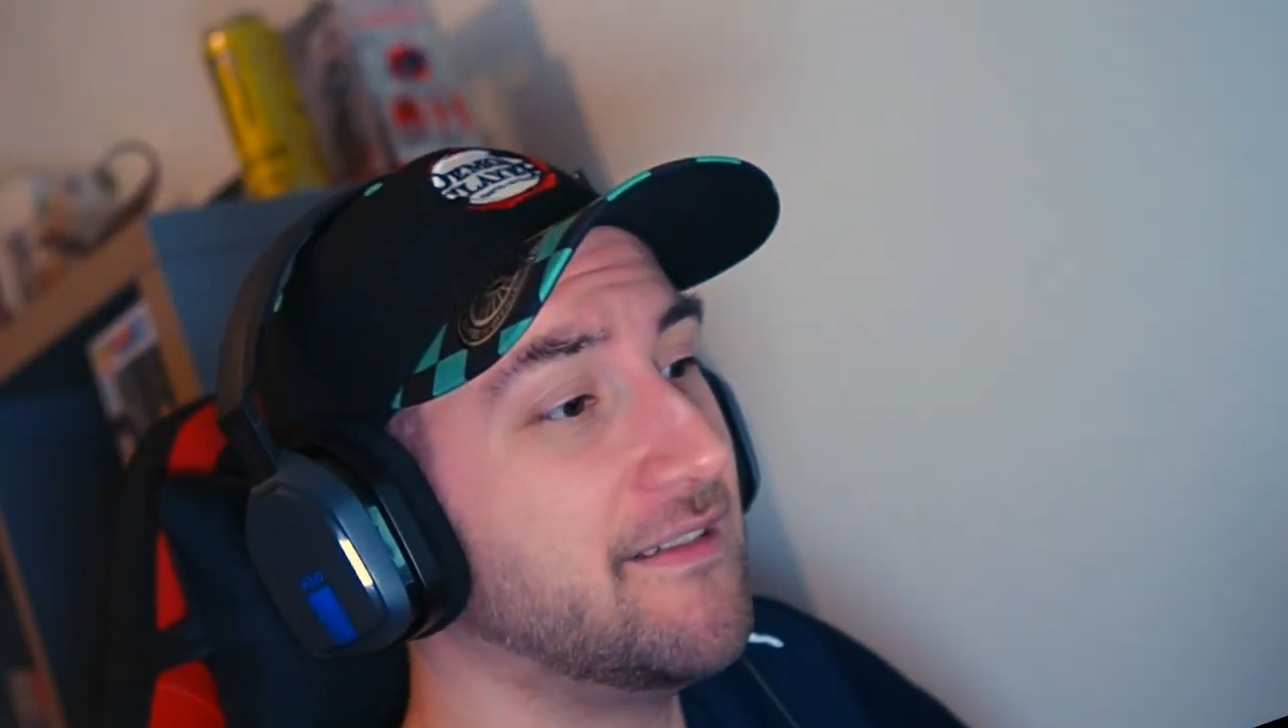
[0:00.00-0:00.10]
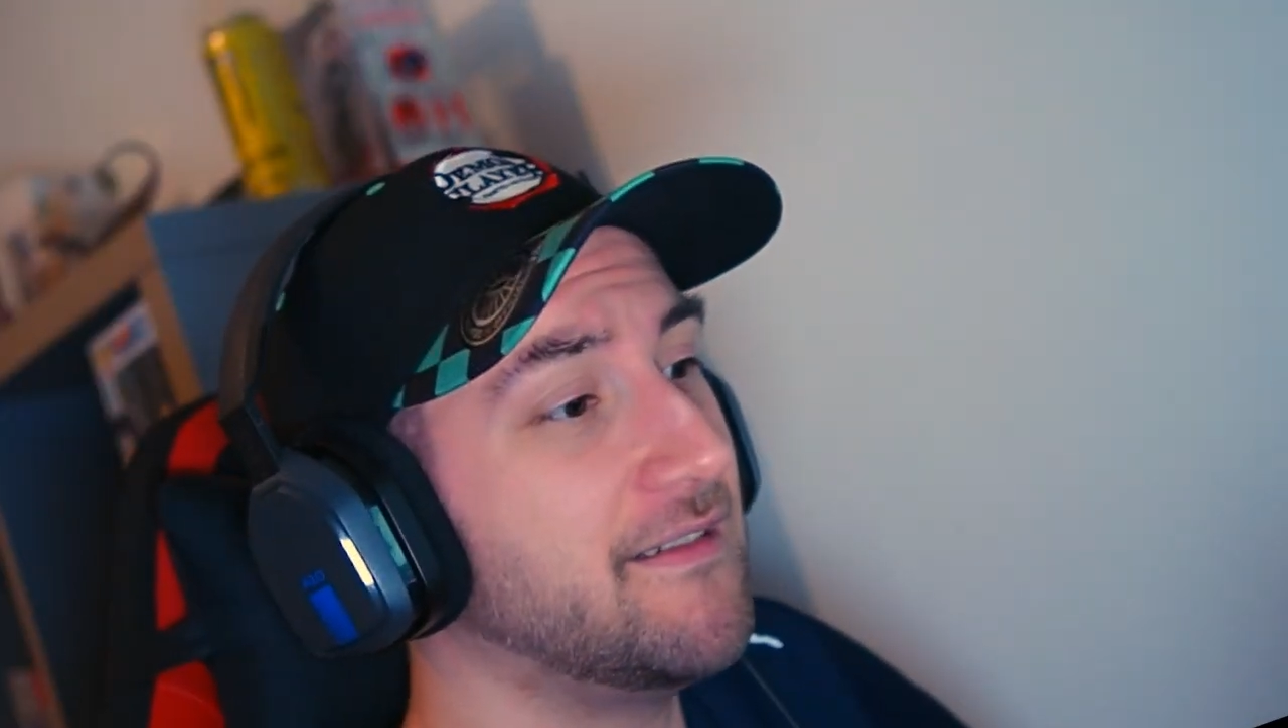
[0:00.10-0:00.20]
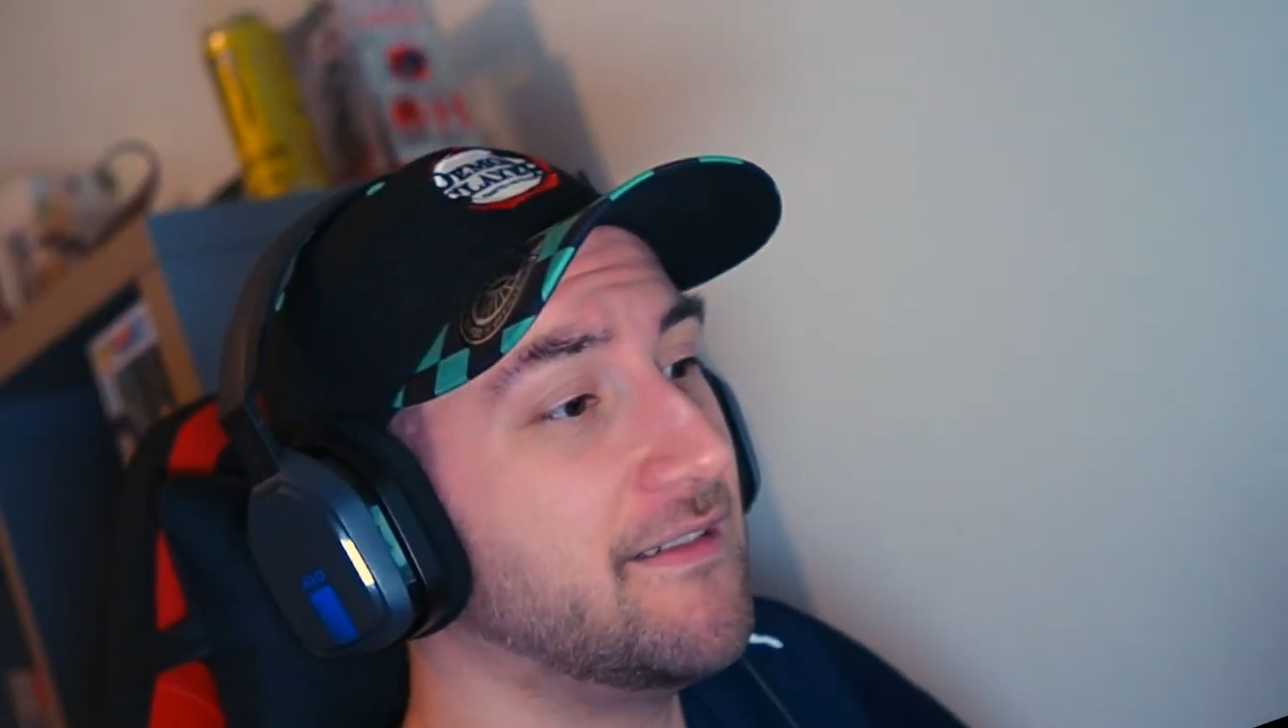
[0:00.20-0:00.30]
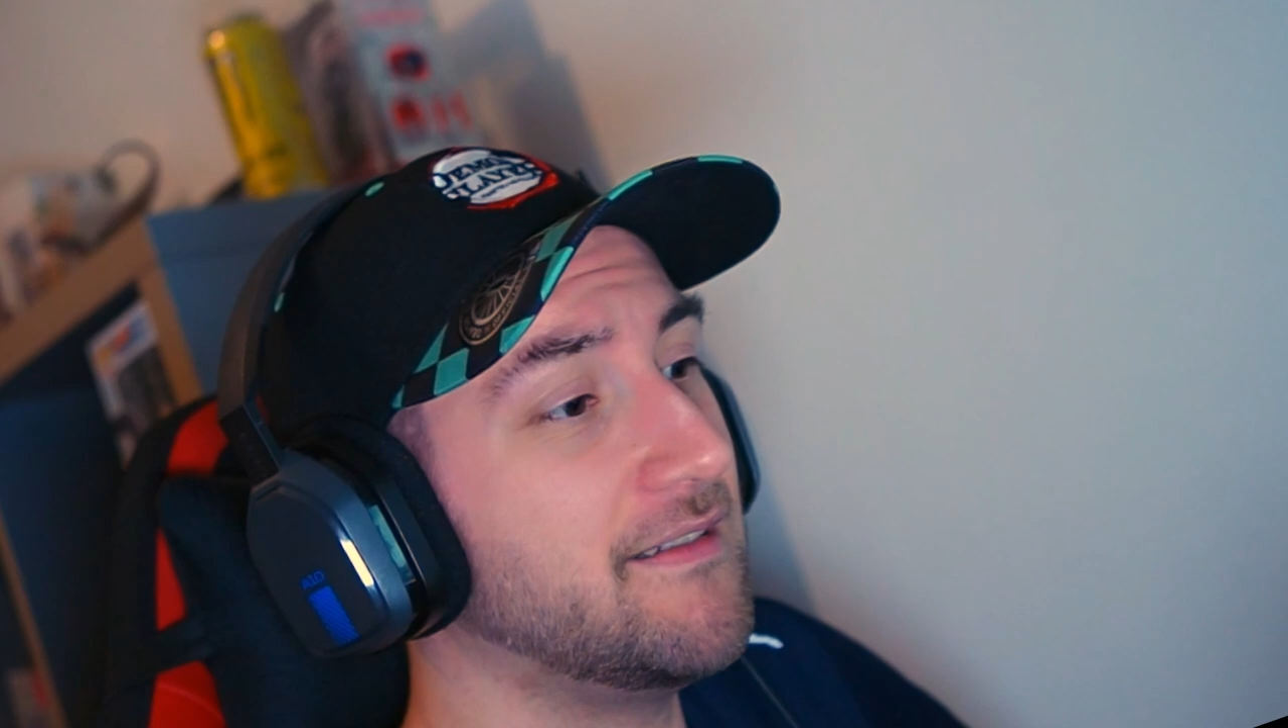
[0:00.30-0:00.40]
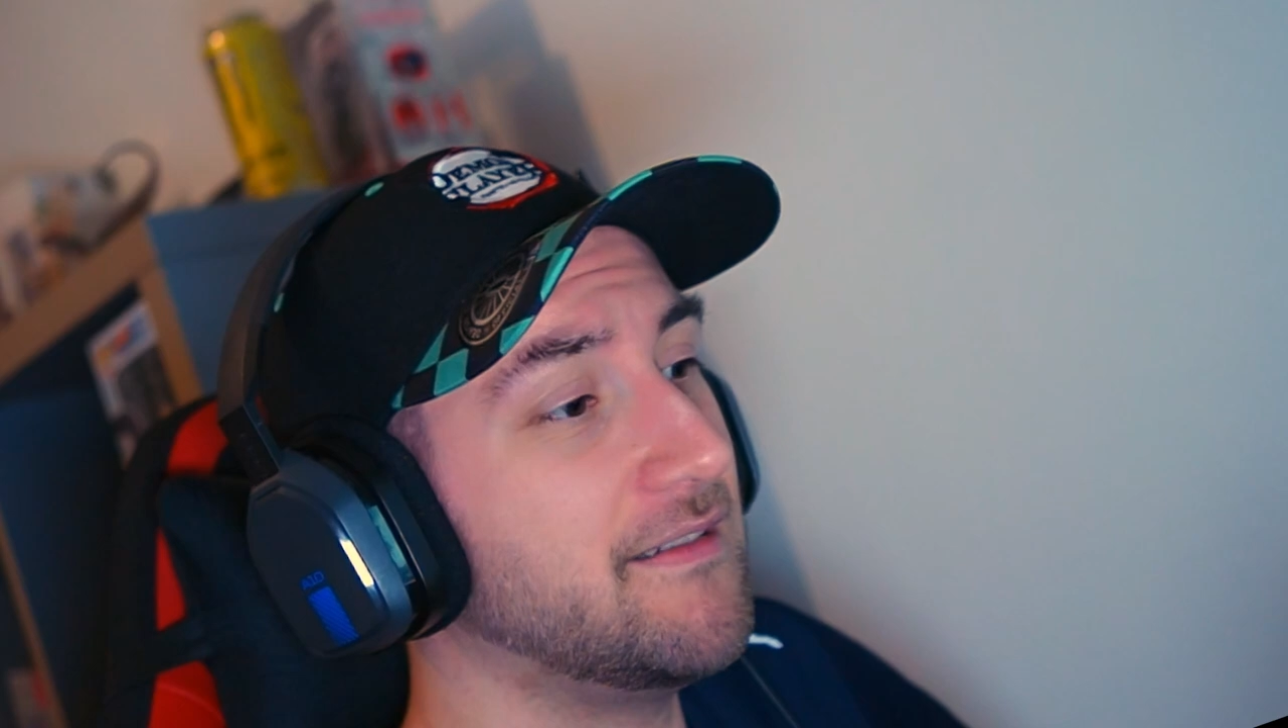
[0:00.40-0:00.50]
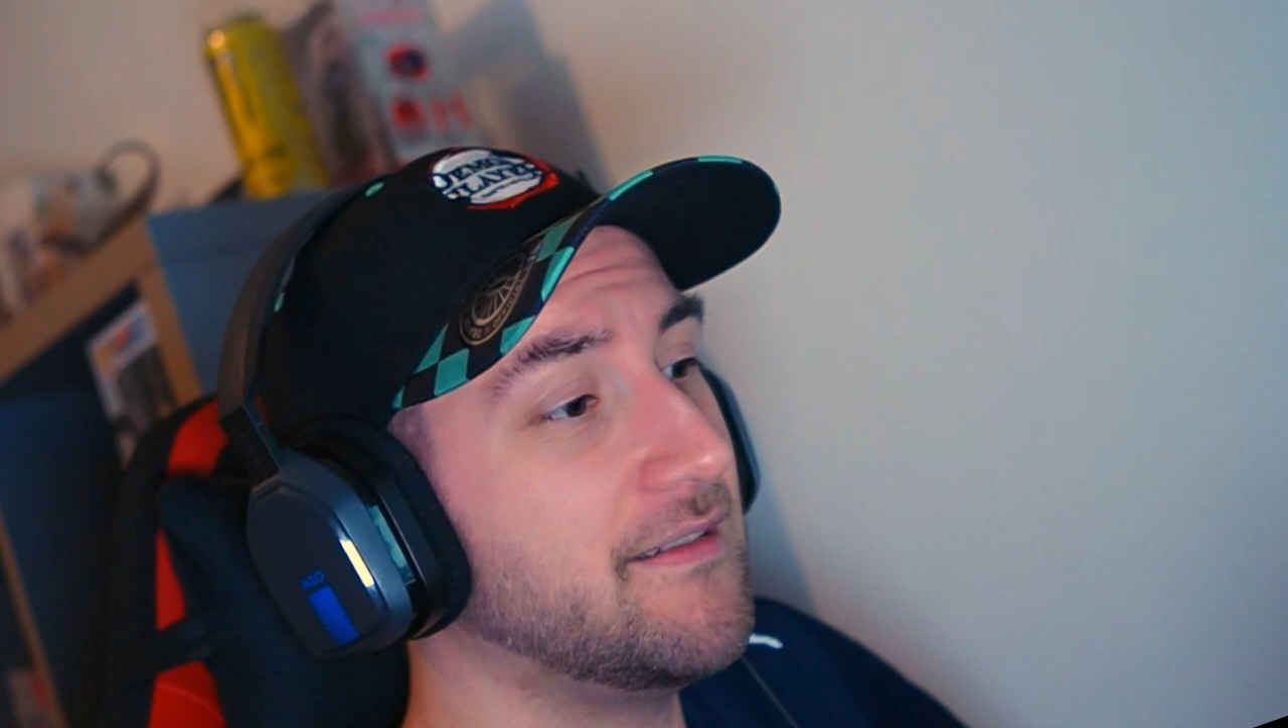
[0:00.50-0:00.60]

designed